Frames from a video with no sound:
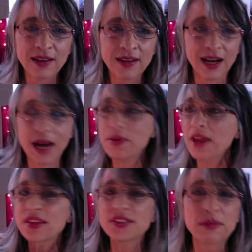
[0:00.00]
I'm not
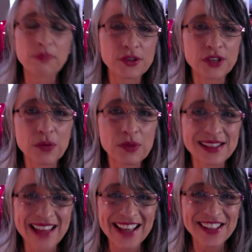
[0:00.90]
the same person I was
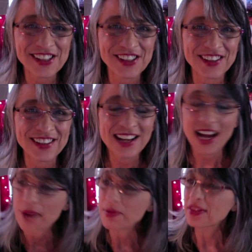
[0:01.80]
last year.
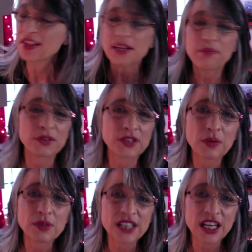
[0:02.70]
I'm not the same person I
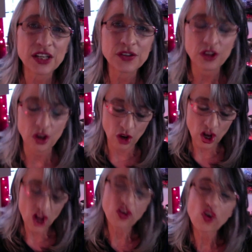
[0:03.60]
was 10 years ago.
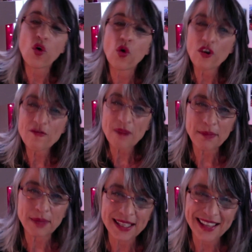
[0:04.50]
The core of my
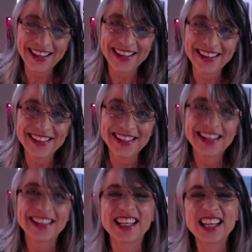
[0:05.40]
being is
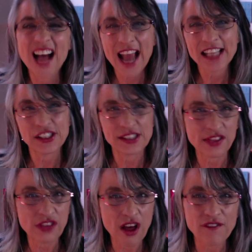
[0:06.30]
the kindness, the
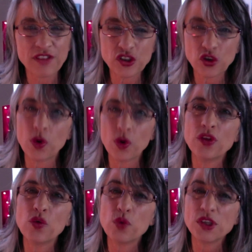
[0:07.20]
love, the joy, the
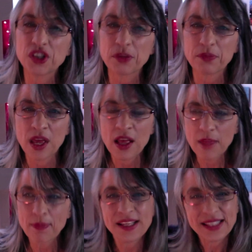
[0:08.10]
wisdom, the
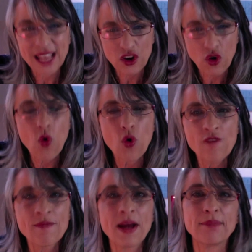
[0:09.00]
peace. That core of
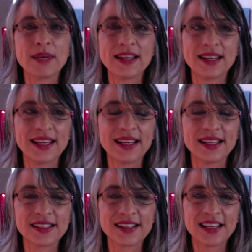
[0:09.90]
my being
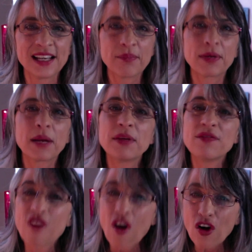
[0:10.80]
is. But I'm
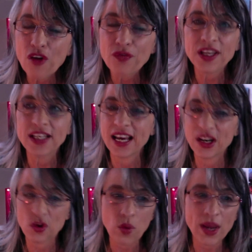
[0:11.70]
evolving and
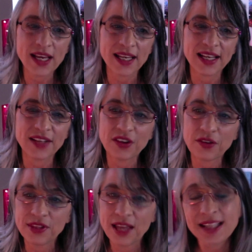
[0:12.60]
awakening. So
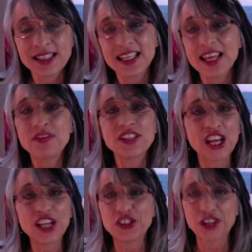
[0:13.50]
that's the
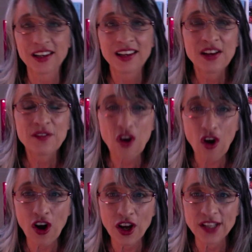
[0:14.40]
invitation for
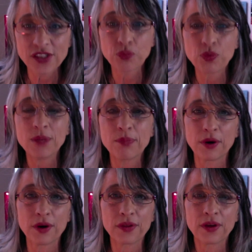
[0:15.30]
August,
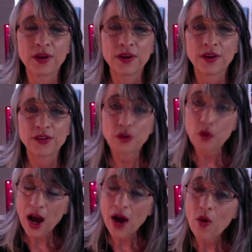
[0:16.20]
rebirth. So
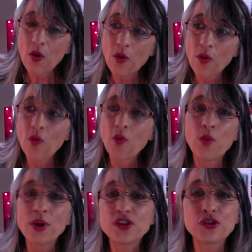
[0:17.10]

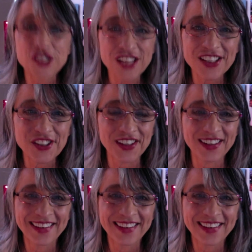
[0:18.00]
what's your intention?